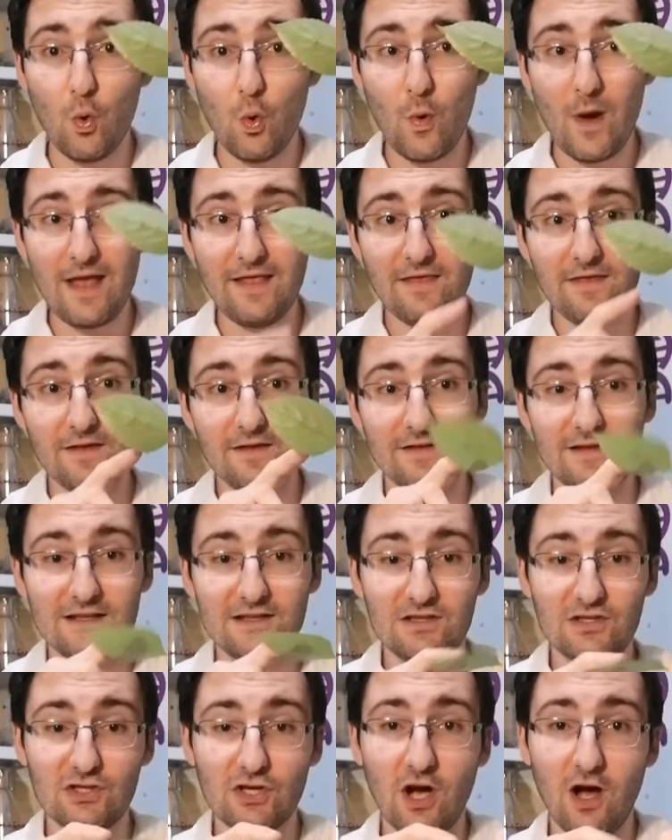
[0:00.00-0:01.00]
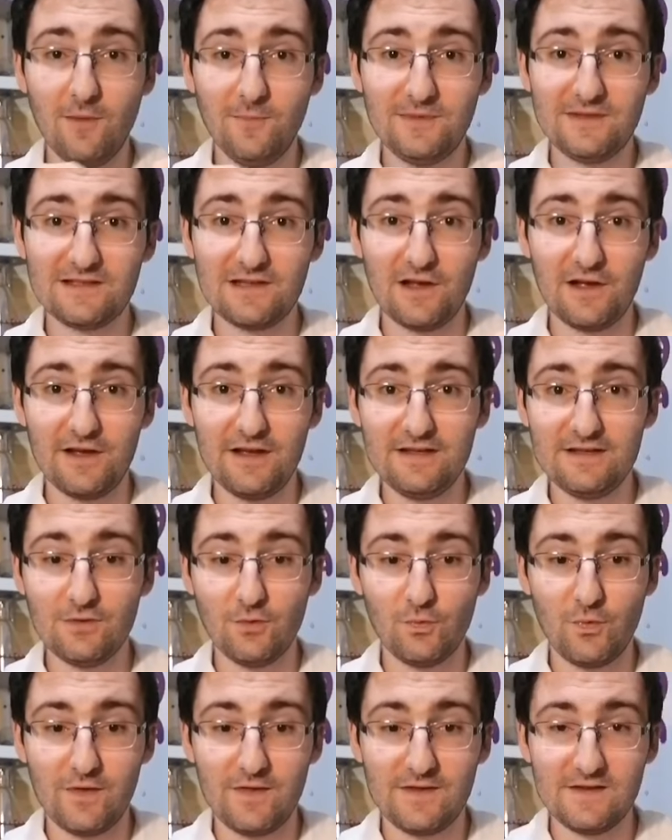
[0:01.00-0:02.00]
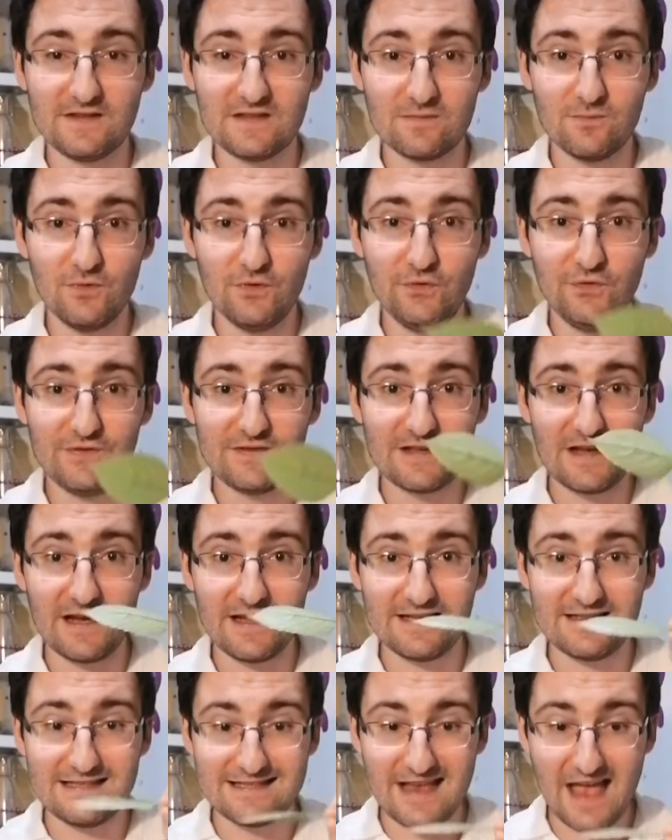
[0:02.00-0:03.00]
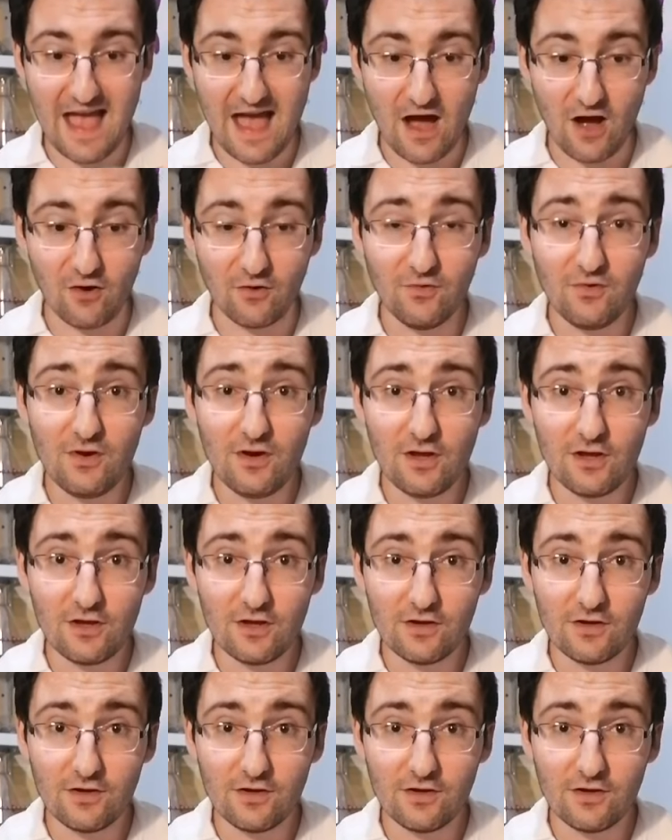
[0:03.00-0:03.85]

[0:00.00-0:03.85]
with the top side with the smooth side down,